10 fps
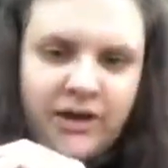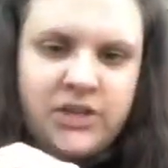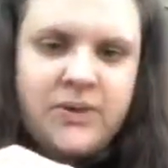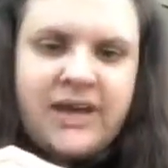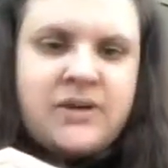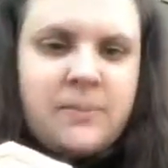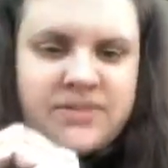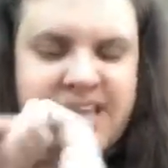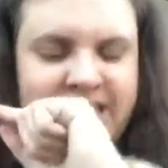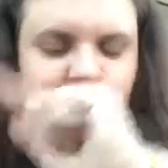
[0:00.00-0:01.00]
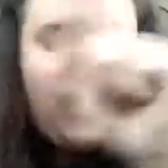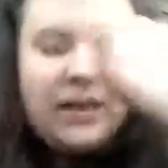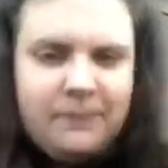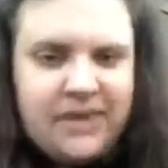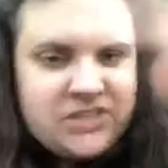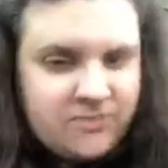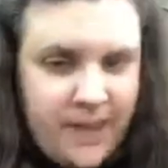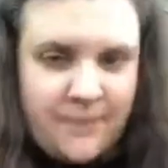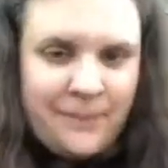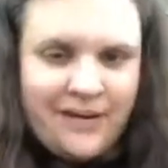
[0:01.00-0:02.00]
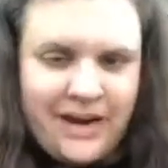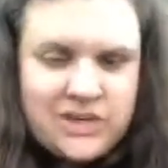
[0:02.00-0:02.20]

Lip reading: you can take a white piece of paper